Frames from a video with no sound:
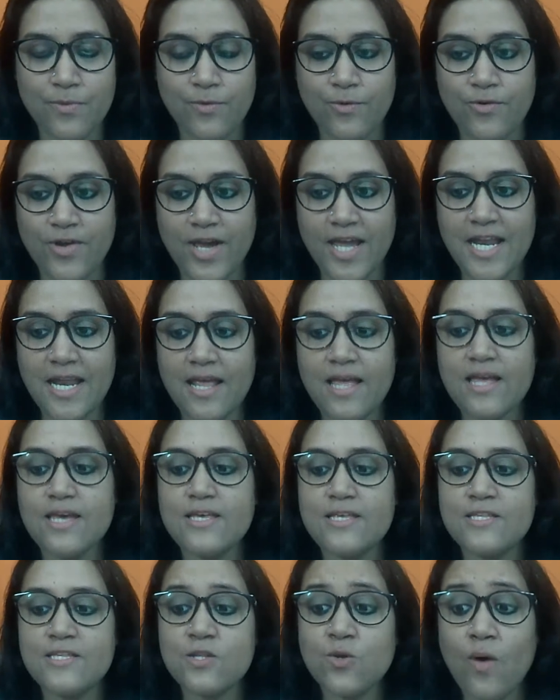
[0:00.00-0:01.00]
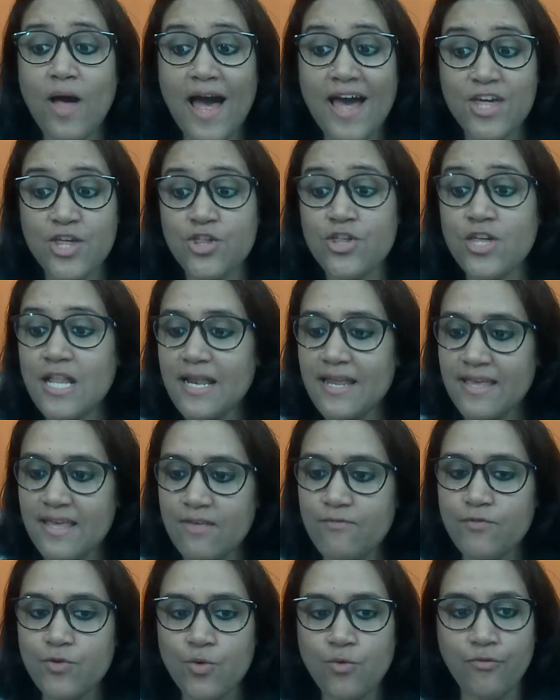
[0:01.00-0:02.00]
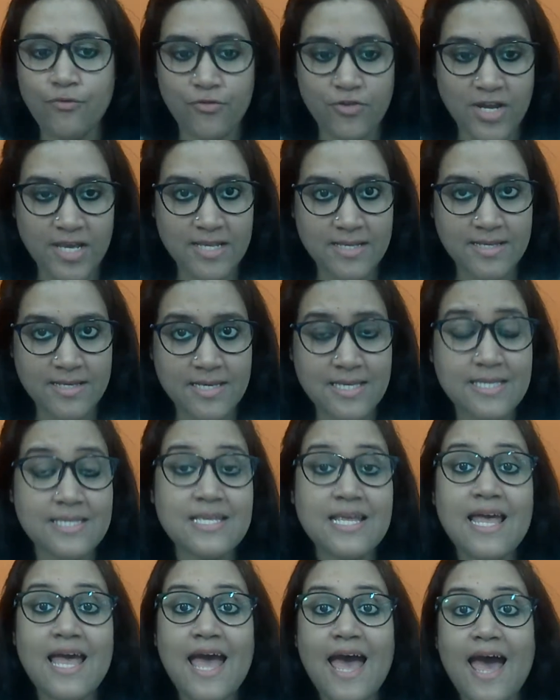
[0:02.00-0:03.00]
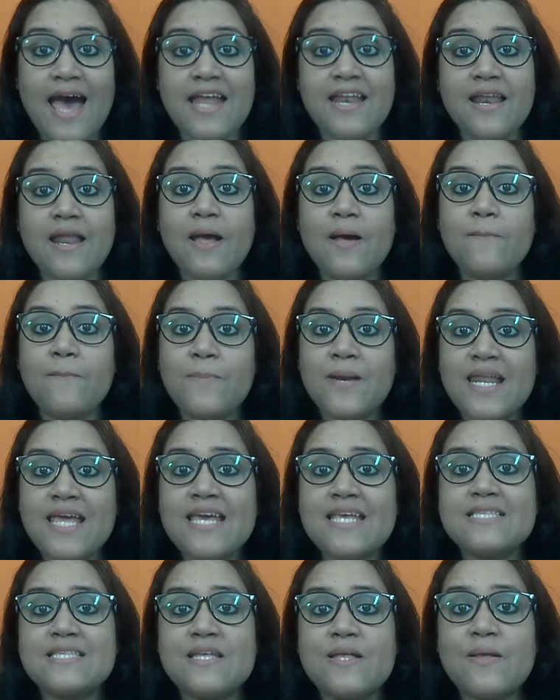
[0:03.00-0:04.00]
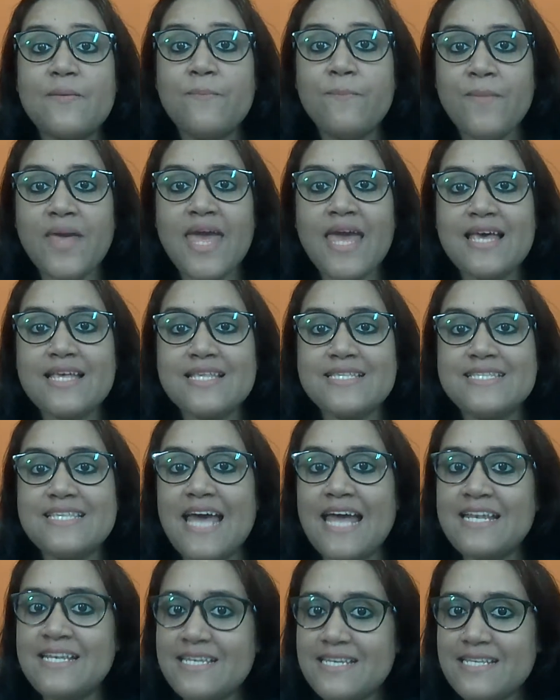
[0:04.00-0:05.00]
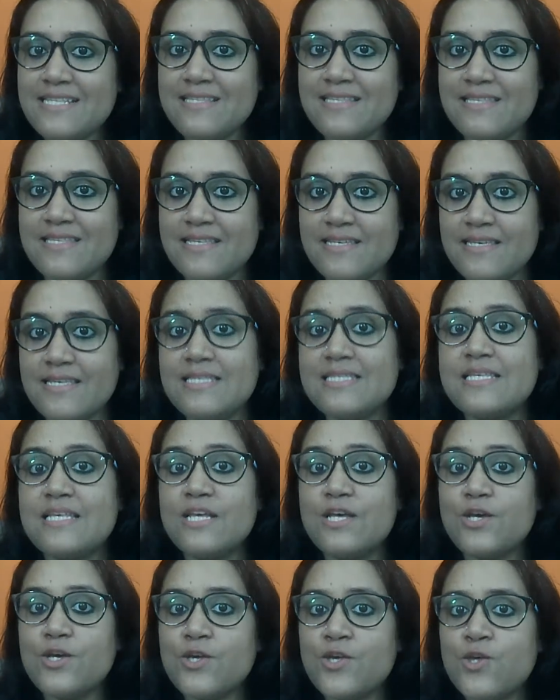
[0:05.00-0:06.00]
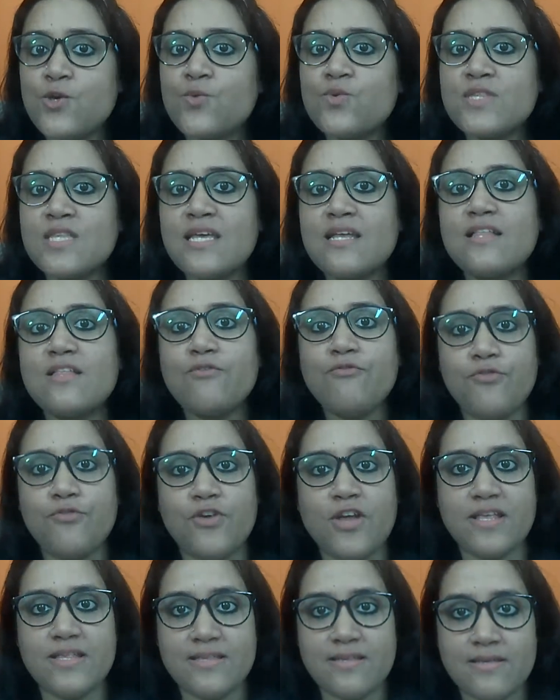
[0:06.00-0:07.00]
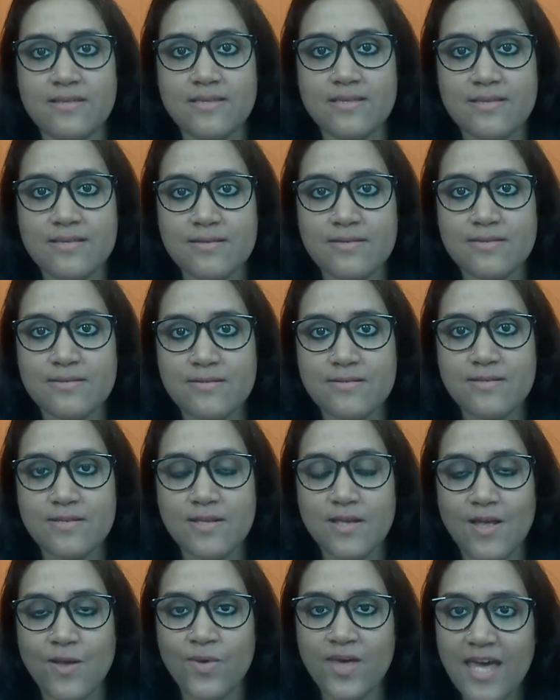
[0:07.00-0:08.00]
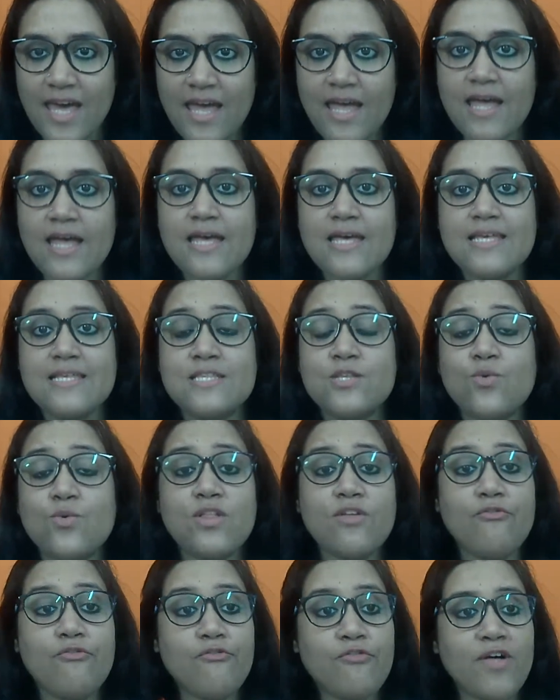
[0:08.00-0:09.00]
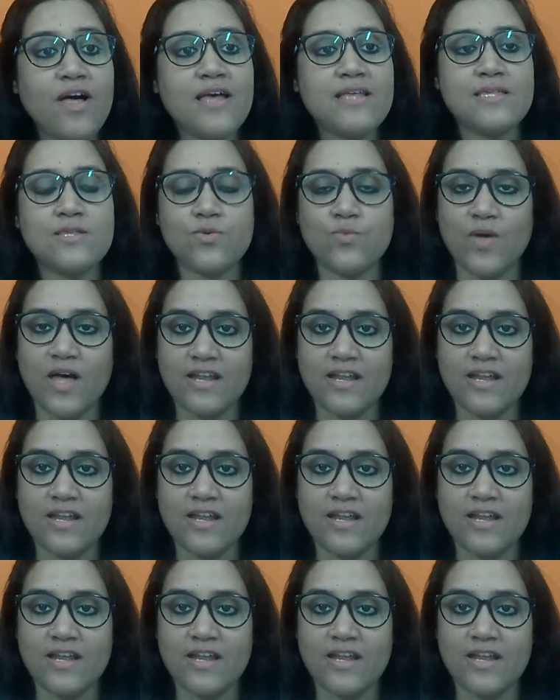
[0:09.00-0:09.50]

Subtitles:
right? So I shall give you phrases and please make sentences using the phrases. Okay? So the first